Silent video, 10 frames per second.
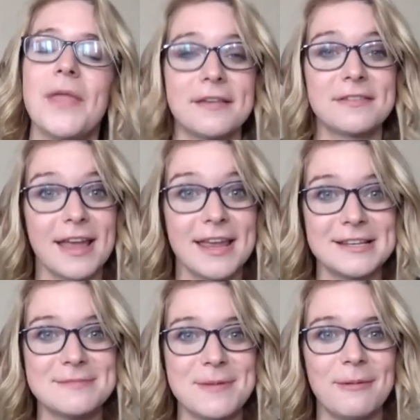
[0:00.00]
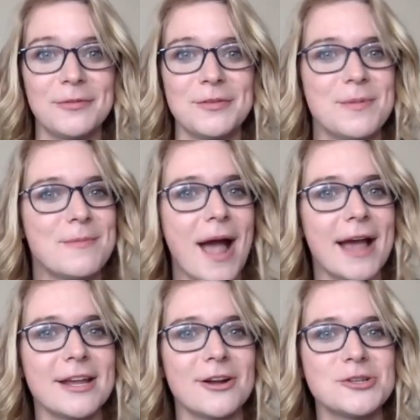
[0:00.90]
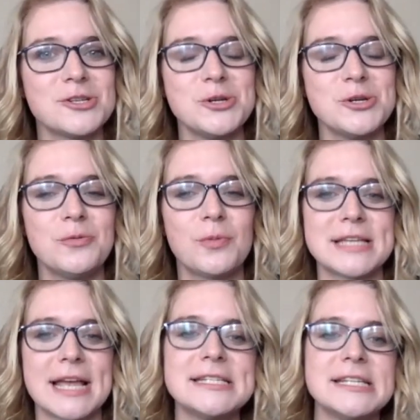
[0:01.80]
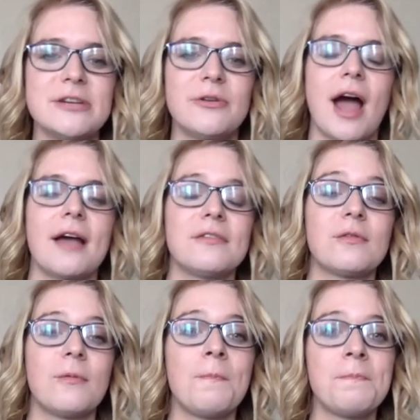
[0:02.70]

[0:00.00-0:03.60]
exciting to be able to be back here to present to you guys.